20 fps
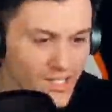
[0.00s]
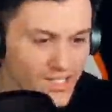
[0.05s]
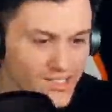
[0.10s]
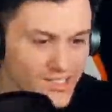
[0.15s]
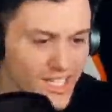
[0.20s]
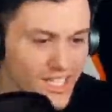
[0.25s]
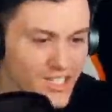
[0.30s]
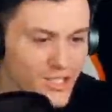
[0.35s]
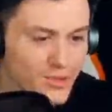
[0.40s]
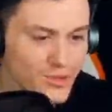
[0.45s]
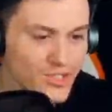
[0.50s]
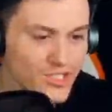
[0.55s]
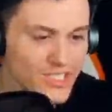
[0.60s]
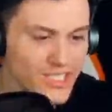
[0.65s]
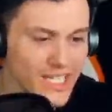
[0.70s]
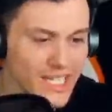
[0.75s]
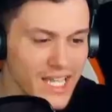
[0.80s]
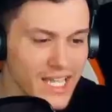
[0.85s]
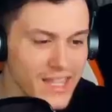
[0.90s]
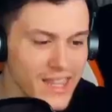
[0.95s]
Did you
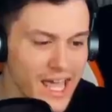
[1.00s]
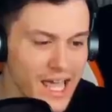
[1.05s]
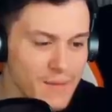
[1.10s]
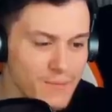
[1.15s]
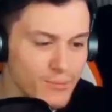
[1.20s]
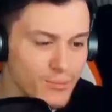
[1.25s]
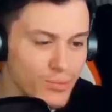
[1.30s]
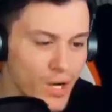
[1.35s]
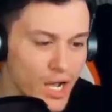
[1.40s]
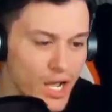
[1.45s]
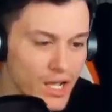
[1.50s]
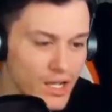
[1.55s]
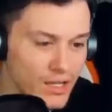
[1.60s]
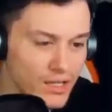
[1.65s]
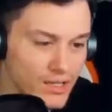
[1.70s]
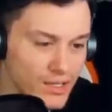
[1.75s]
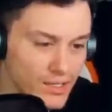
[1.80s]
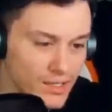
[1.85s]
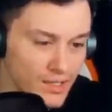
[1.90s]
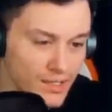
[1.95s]
see that, bruh?
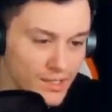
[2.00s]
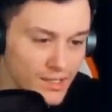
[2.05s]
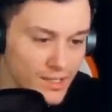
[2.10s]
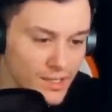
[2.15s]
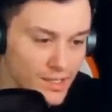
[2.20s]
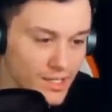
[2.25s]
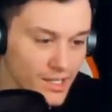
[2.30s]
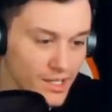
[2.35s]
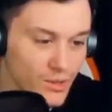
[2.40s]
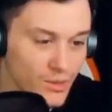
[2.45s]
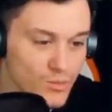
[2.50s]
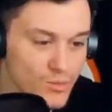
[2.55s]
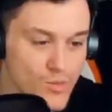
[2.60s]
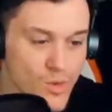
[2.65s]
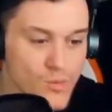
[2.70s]
Hello.